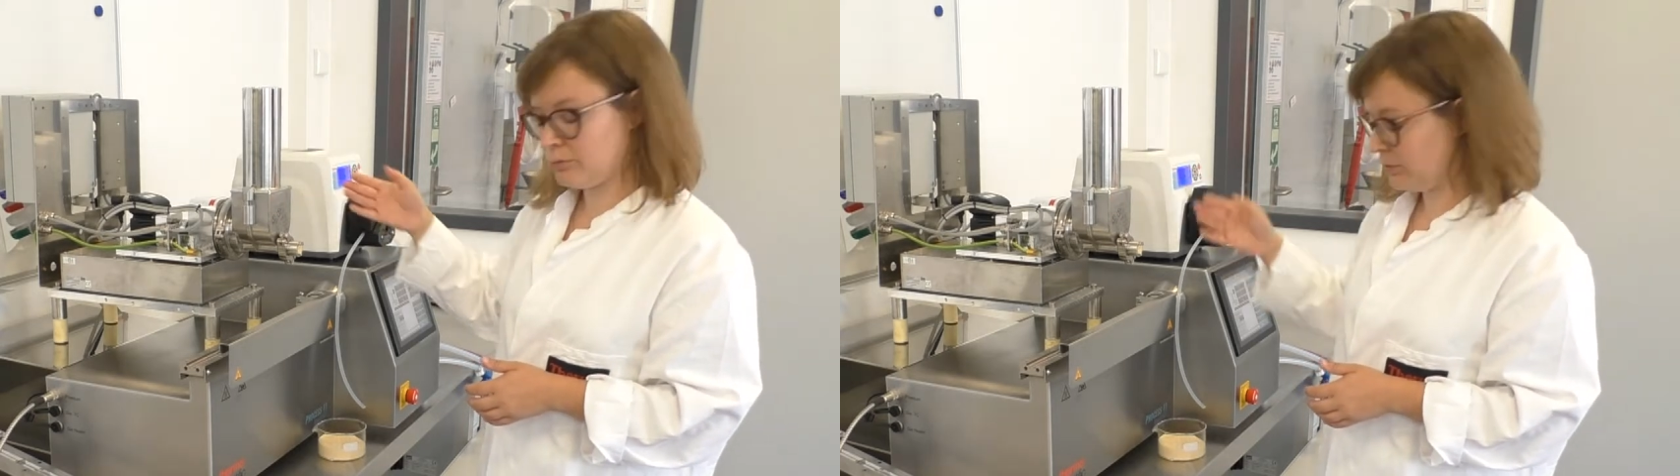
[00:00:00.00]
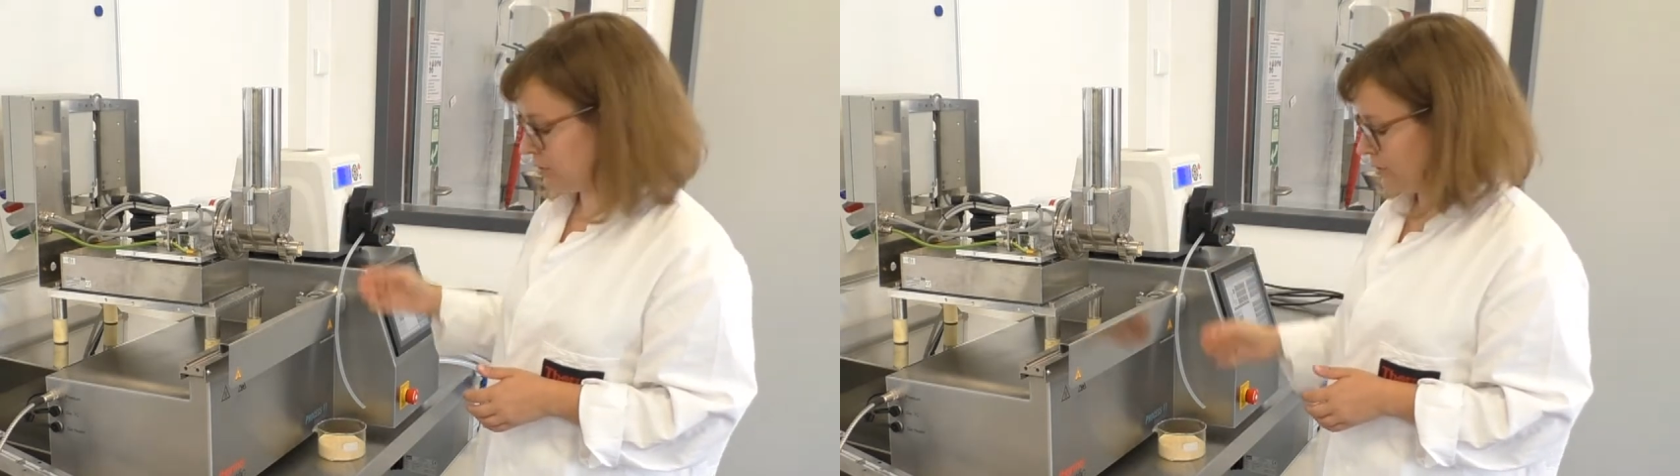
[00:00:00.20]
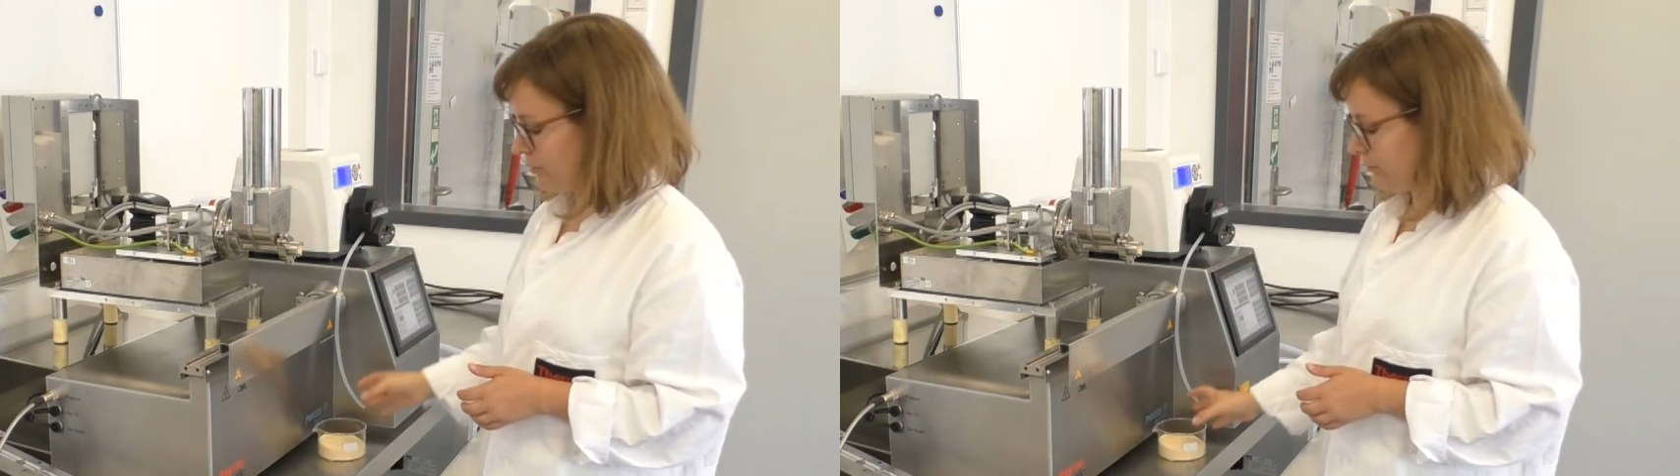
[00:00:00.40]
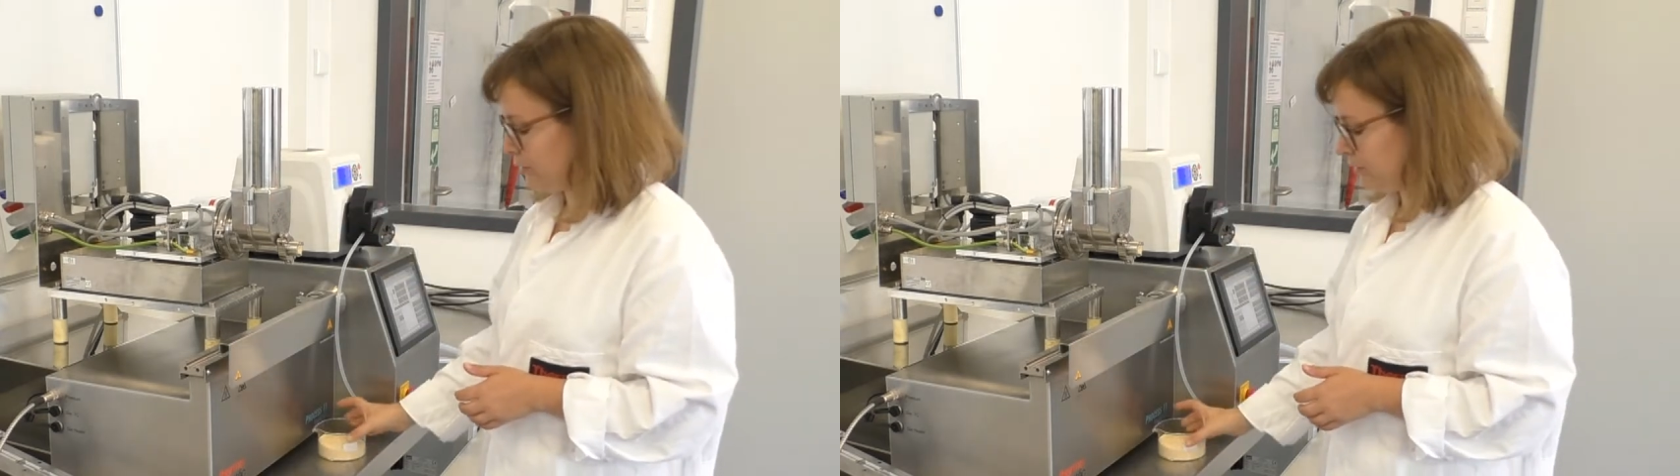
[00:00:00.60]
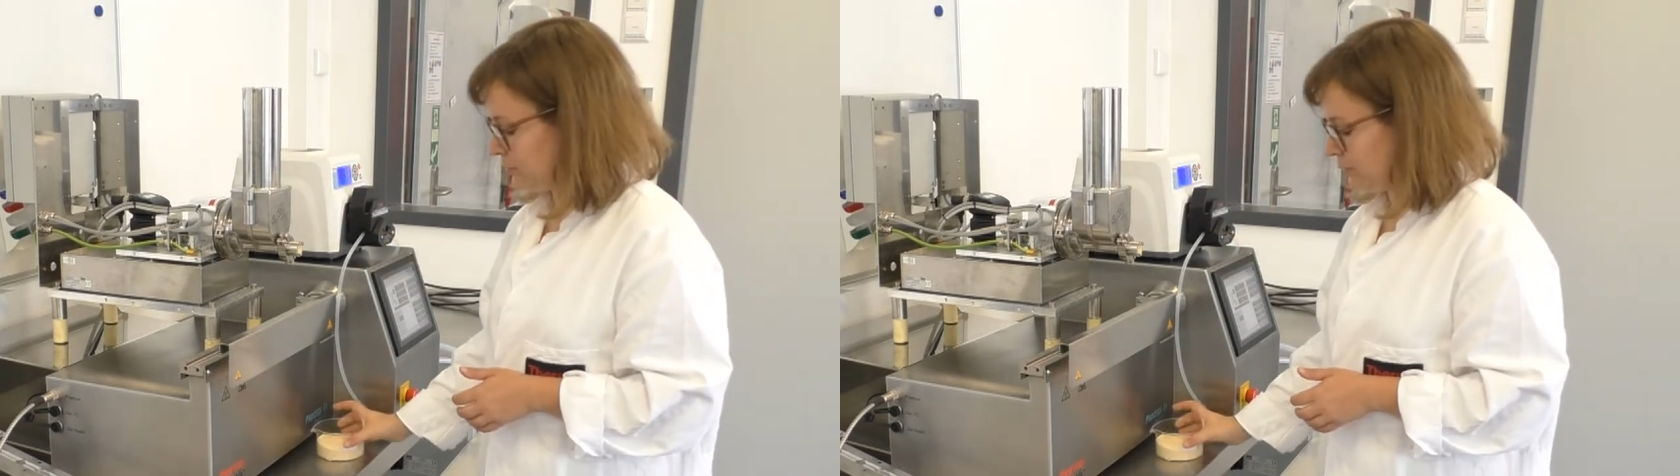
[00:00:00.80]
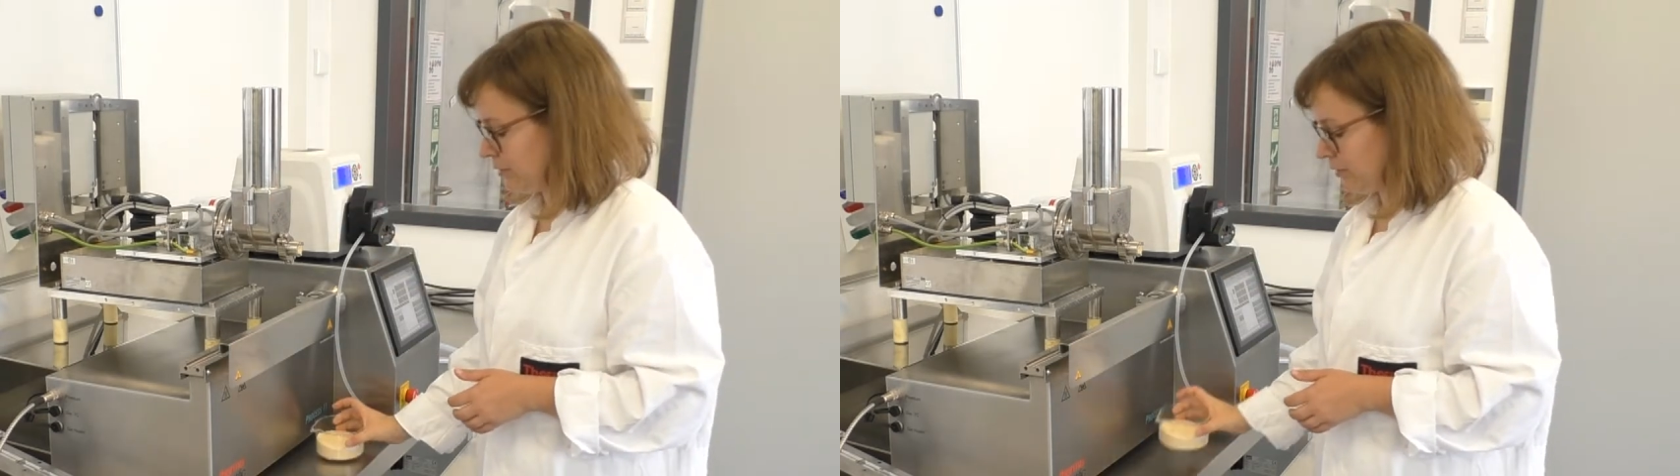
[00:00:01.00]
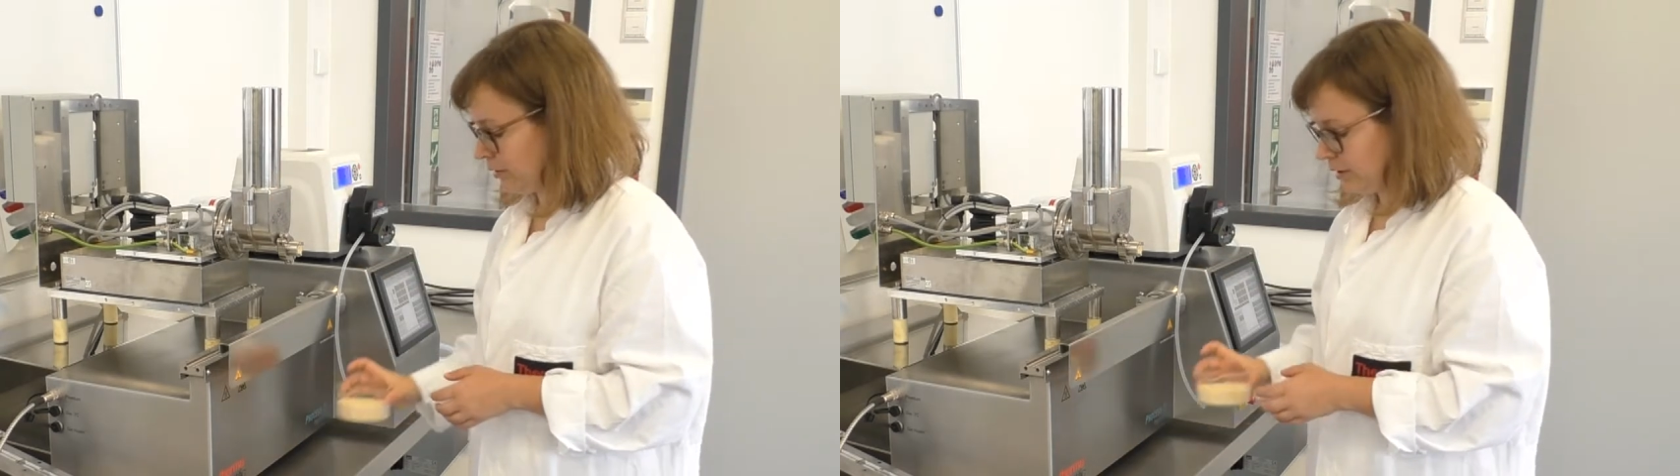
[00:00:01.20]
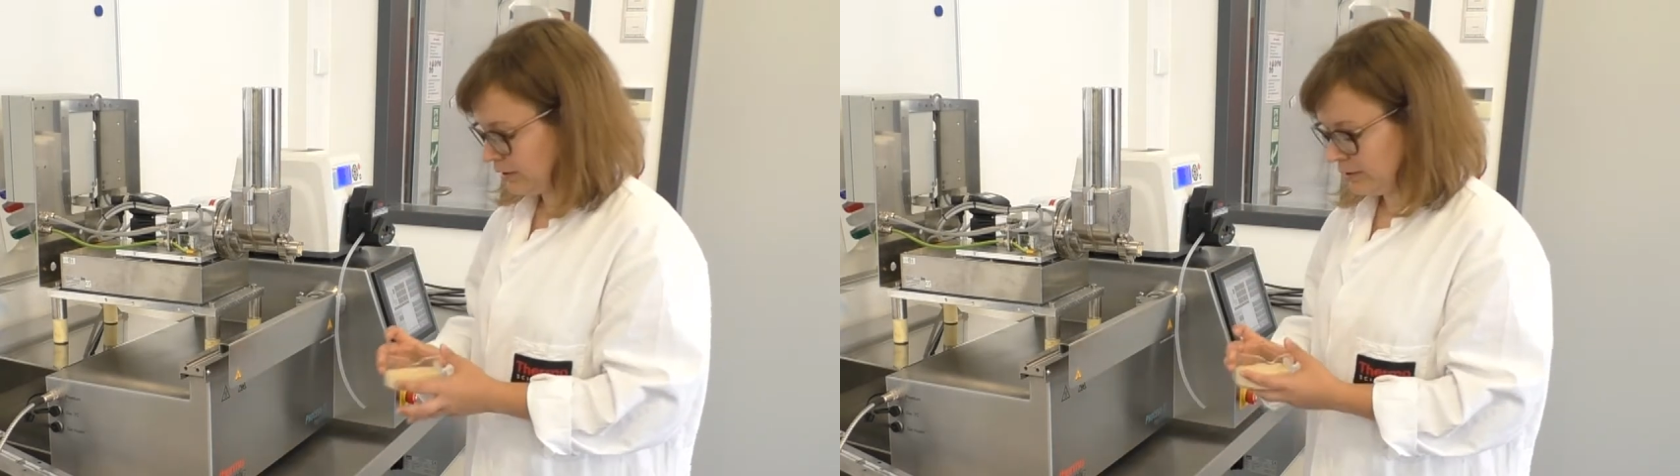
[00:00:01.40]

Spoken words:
which is filled with